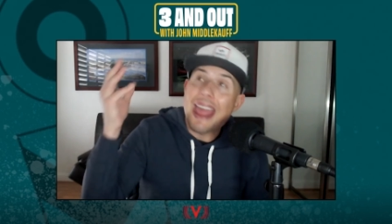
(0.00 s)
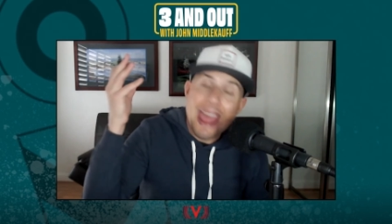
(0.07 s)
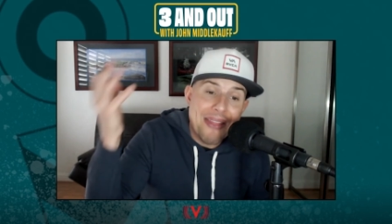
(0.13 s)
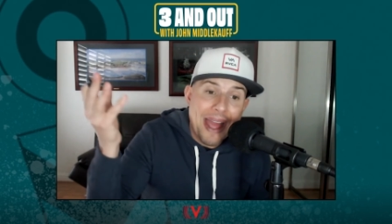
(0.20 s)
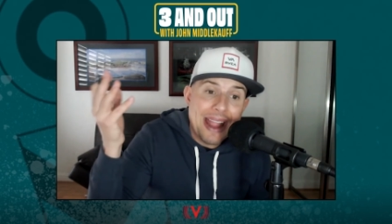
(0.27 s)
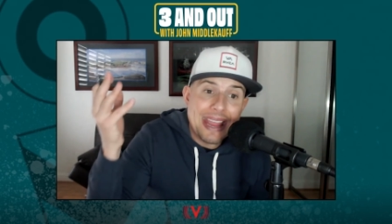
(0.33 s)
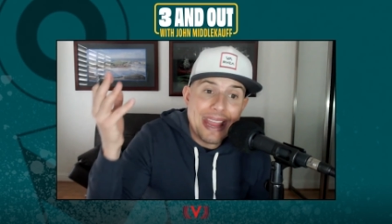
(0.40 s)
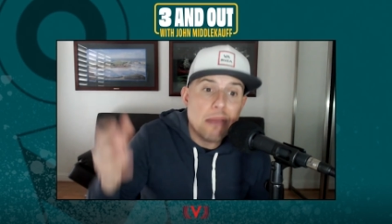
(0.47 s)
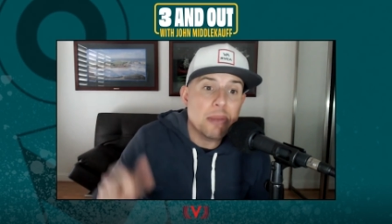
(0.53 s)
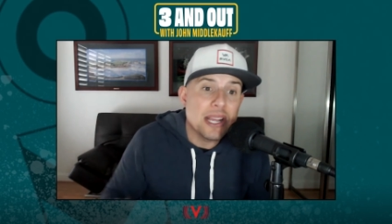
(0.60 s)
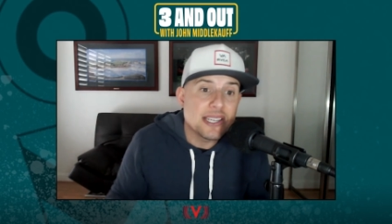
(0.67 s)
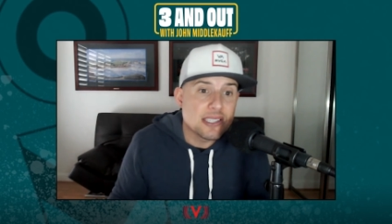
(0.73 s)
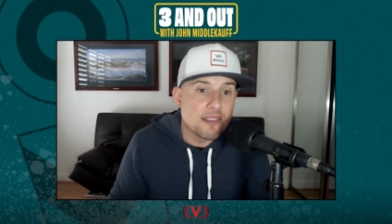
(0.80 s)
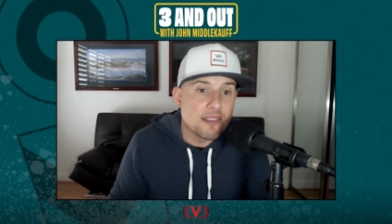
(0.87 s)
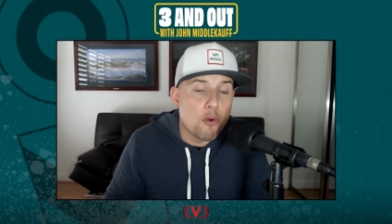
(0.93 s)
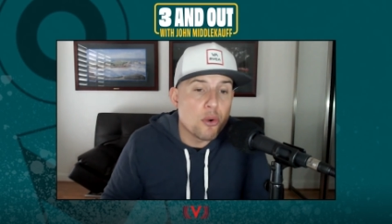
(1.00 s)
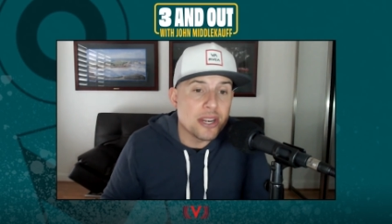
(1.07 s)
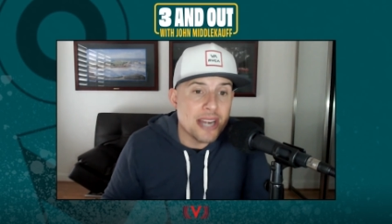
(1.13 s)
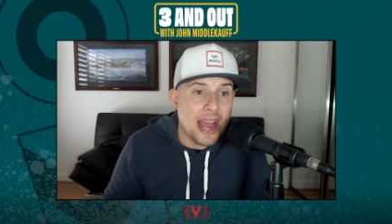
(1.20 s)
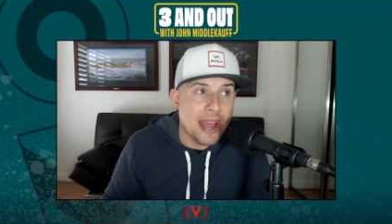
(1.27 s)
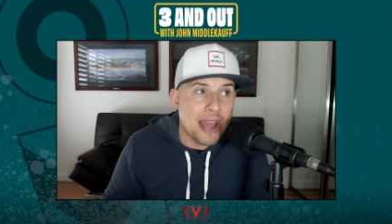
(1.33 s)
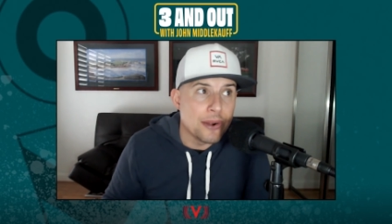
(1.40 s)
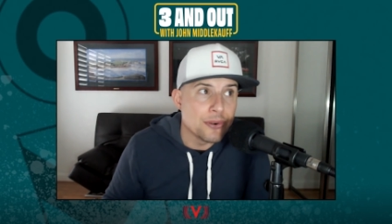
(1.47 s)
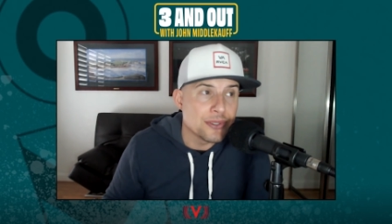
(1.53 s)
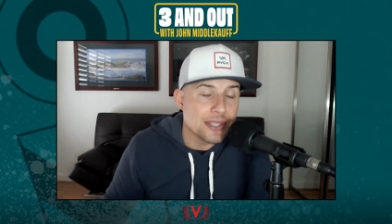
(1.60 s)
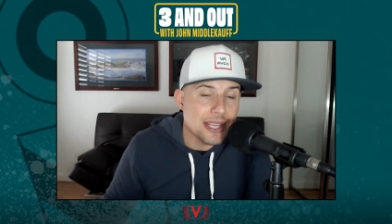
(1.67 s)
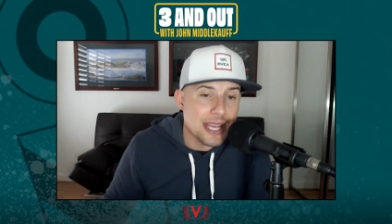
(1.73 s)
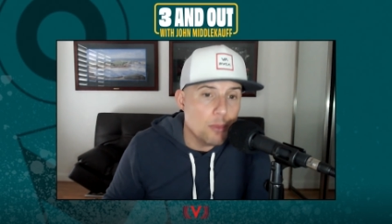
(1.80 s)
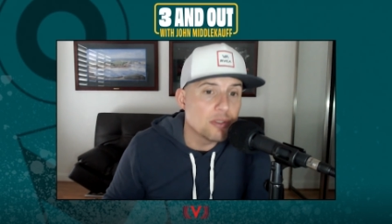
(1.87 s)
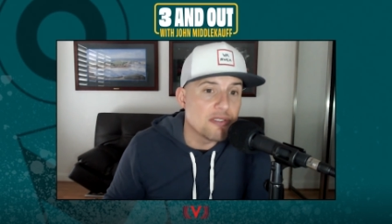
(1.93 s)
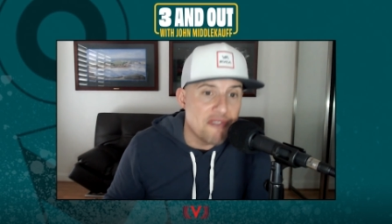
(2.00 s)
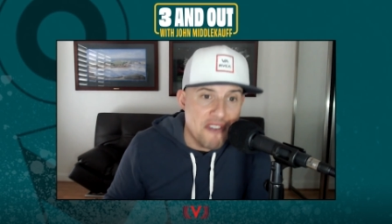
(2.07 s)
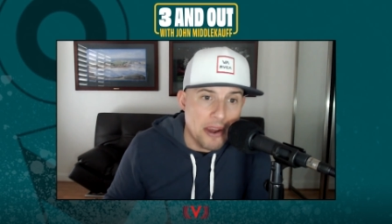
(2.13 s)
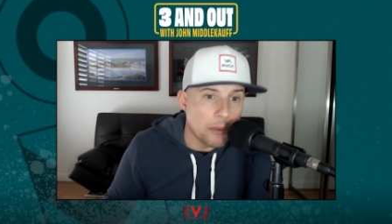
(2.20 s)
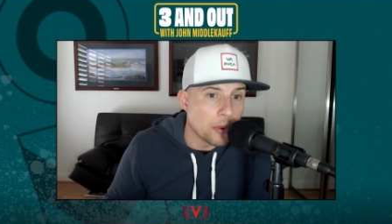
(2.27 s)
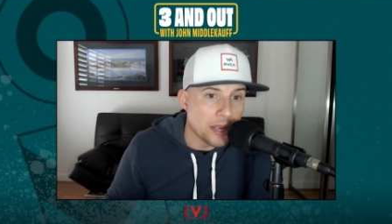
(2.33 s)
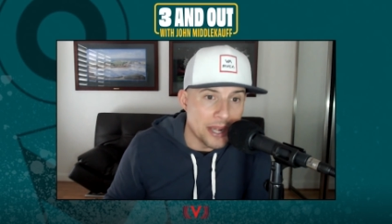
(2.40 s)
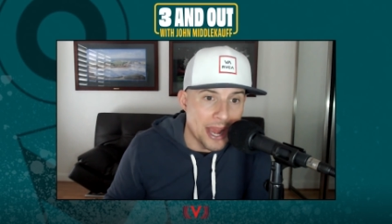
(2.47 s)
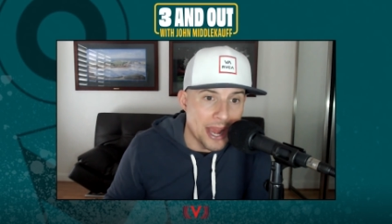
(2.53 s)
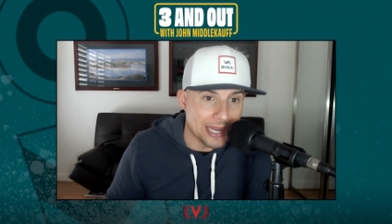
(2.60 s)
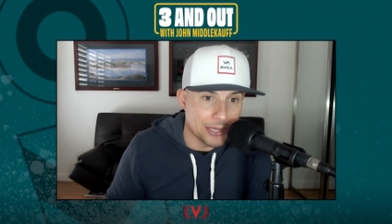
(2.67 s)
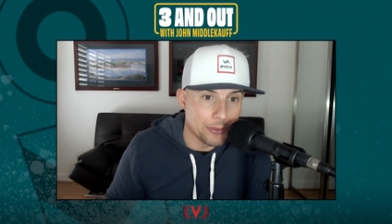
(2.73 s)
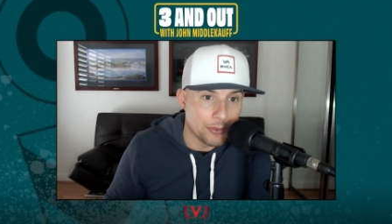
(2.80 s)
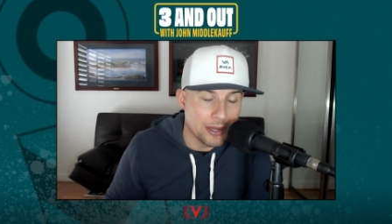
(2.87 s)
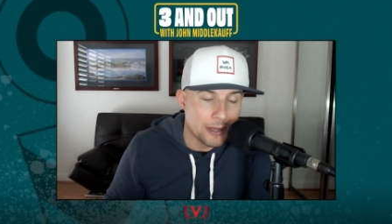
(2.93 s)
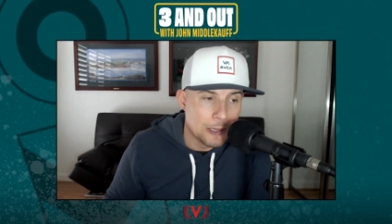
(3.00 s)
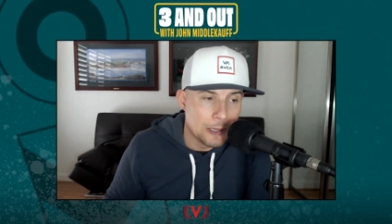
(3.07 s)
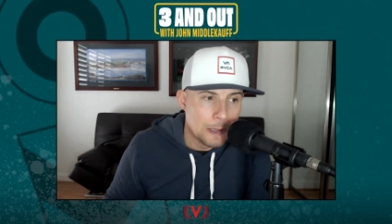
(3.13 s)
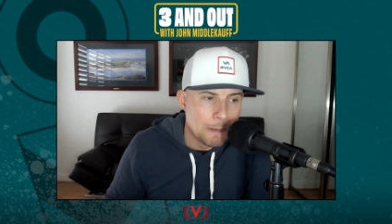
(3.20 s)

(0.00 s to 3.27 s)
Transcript: And that game against the 49ers, he was very inaccurate.